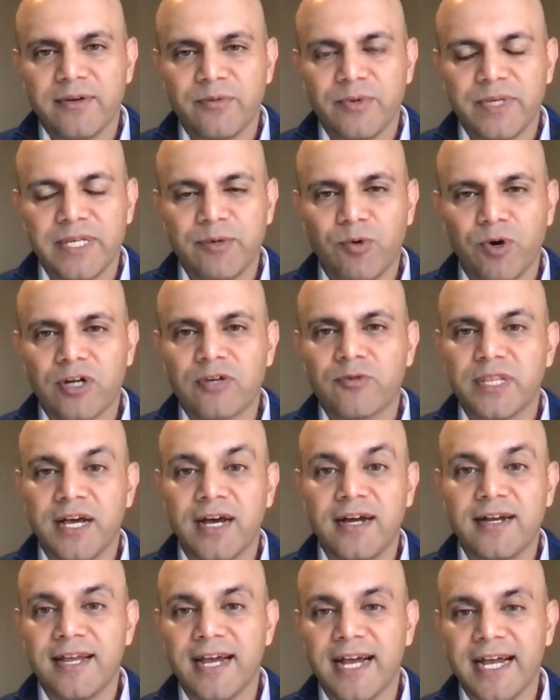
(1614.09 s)
We worked with
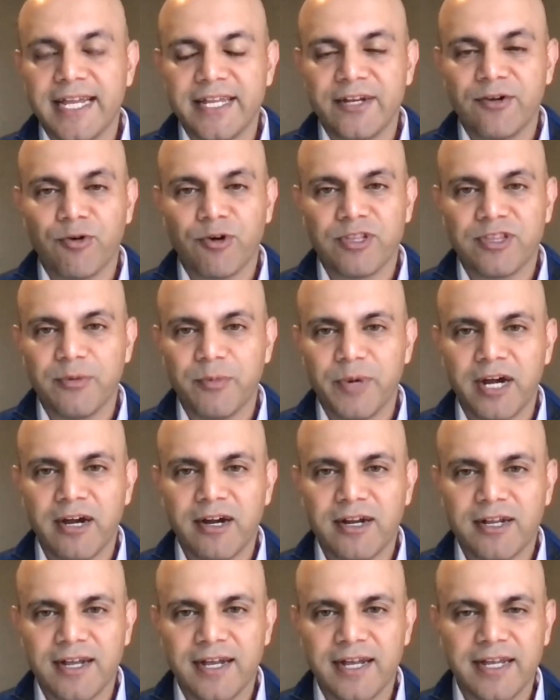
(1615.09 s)
Hyundai in North
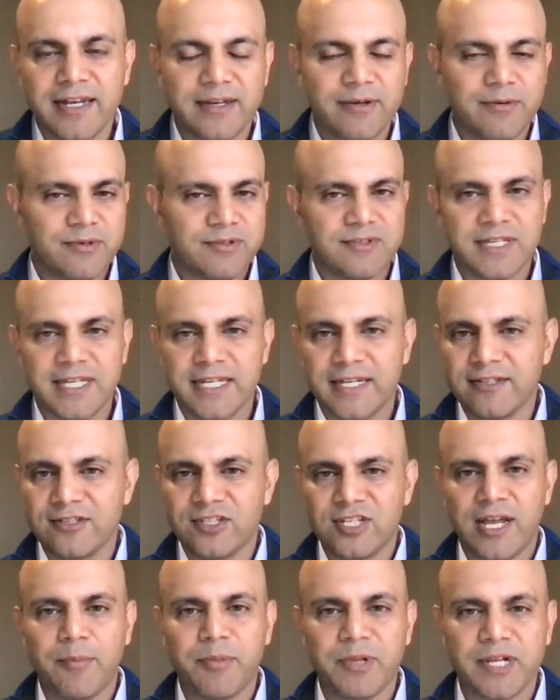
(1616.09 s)
America, and it was
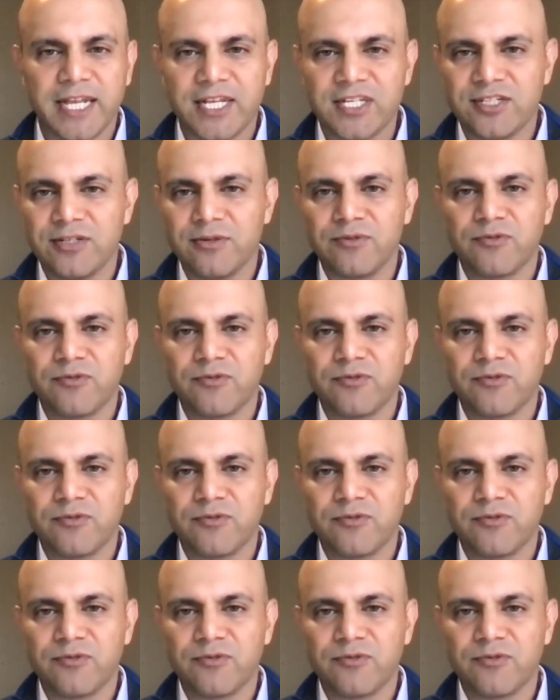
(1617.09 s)
English application.